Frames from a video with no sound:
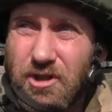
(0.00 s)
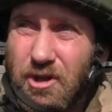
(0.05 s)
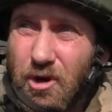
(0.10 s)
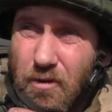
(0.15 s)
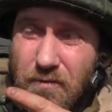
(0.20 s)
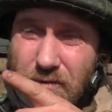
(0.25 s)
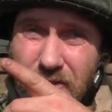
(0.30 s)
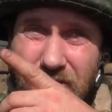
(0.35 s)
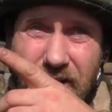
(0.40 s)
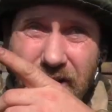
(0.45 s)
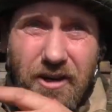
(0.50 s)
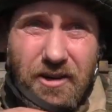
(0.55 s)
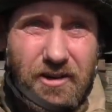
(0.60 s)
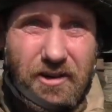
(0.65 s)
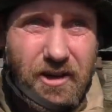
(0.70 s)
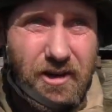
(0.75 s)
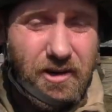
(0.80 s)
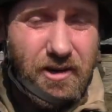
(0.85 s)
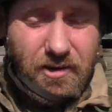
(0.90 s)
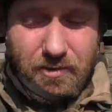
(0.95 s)
and over
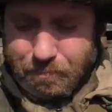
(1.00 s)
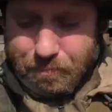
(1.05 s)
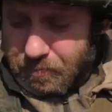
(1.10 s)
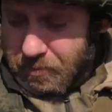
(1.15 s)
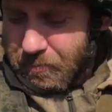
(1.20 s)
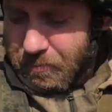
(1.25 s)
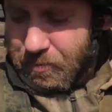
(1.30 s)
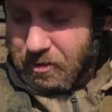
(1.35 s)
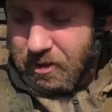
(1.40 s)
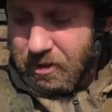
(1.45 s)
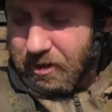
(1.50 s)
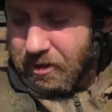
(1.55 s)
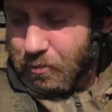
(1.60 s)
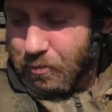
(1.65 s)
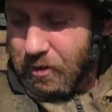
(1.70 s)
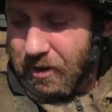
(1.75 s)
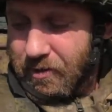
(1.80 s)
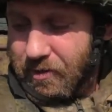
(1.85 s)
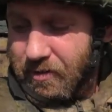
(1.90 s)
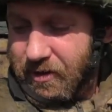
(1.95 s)
there people are
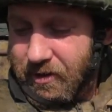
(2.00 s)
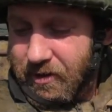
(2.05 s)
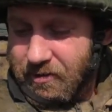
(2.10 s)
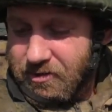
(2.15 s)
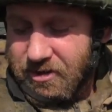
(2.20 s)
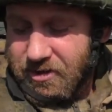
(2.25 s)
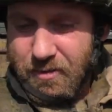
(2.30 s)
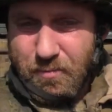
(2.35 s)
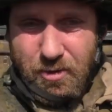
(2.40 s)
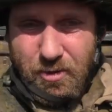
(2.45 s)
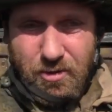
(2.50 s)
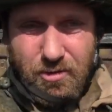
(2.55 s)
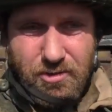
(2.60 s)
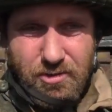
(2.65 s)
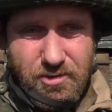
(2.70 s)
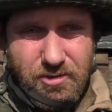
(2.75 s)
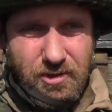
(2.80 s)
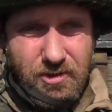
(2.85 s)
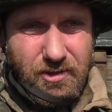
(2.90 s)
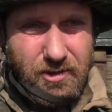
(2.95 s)
wearing
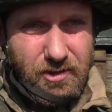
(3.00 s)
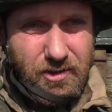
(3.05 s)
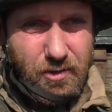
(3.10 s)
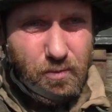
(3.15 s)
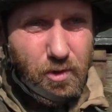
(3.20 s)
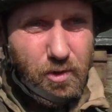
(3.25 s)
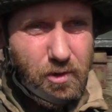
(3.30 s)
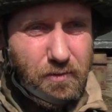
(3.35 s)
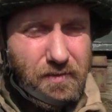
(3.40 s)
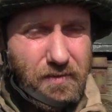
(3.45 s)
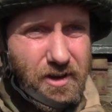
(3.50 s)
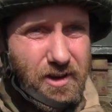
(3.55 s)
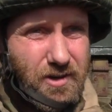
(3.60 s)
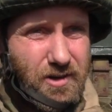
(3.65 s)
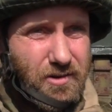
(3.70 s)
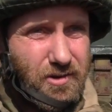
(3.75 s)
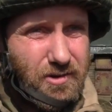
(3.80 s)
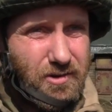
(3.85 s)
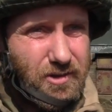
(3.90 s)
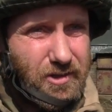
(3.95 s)
symbols,
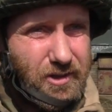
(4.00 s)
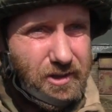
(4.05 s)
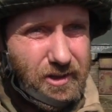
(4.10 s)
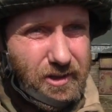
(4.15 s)
wolfangel,